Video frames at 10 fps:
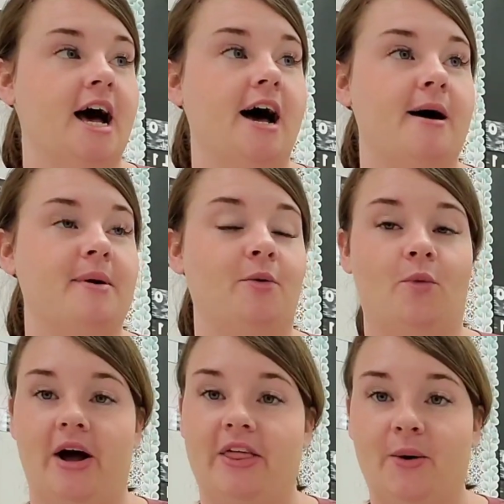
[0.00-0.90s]
And
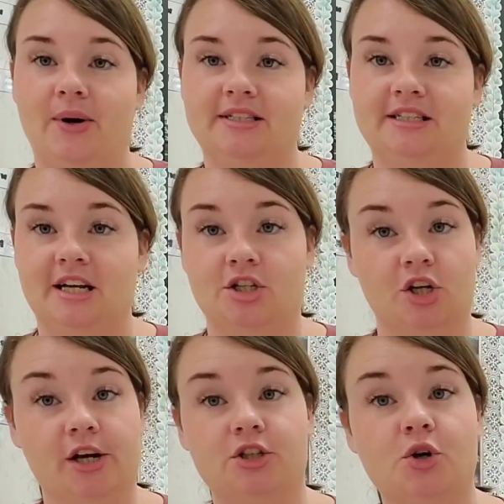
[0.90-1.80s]
why that wasn't such a
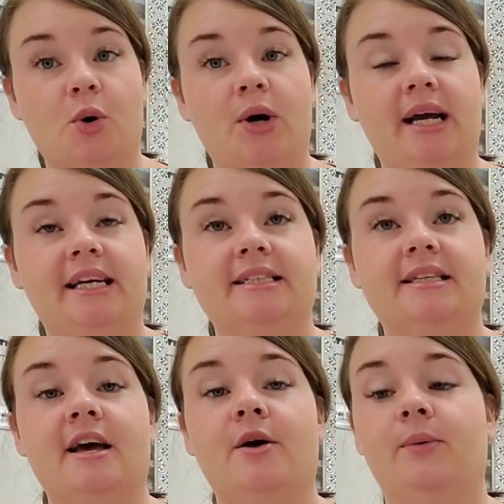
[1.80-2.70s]
good
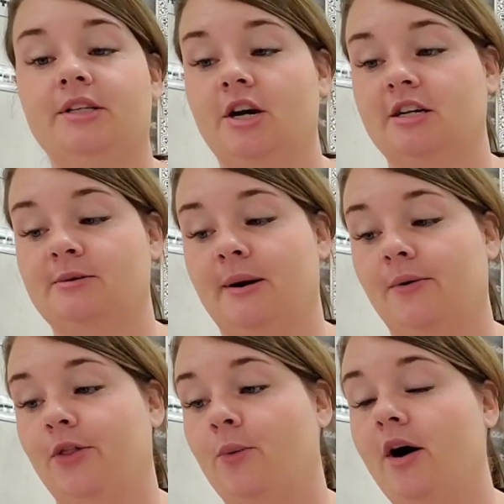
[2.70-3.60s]
choice. We talked about
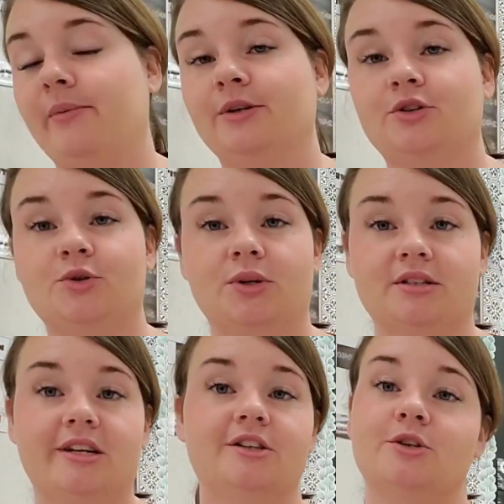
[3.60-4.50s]
what the wobble
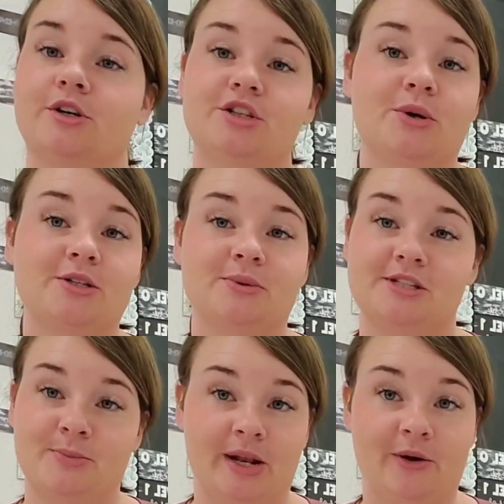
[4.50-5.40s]
stools, not so good choice,
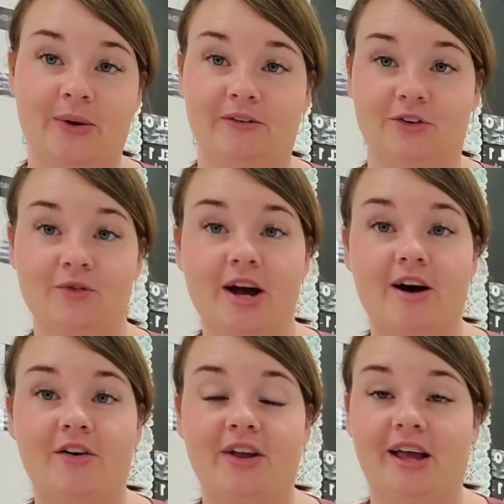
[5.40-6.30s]
was spinning round and
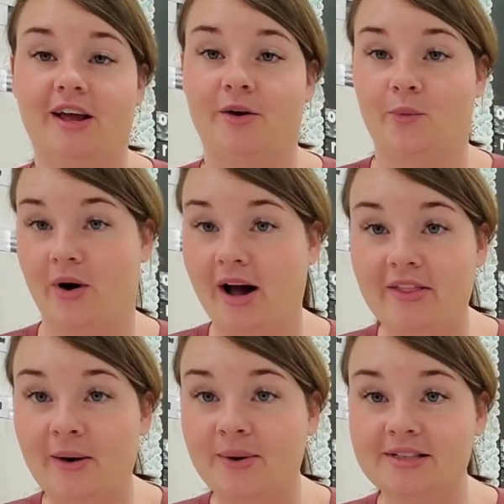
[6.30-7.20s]
round, and why
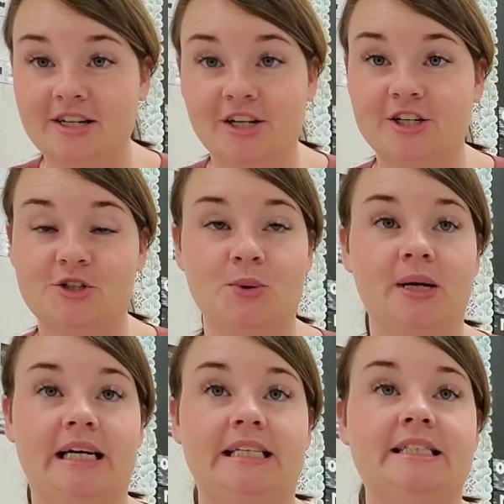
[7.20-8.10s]
that wasn't a good
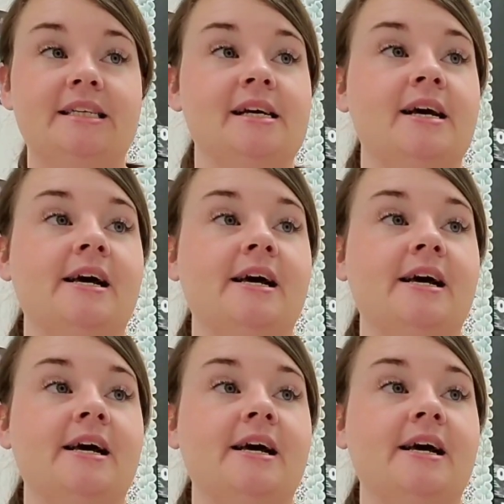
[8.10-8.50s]
choice.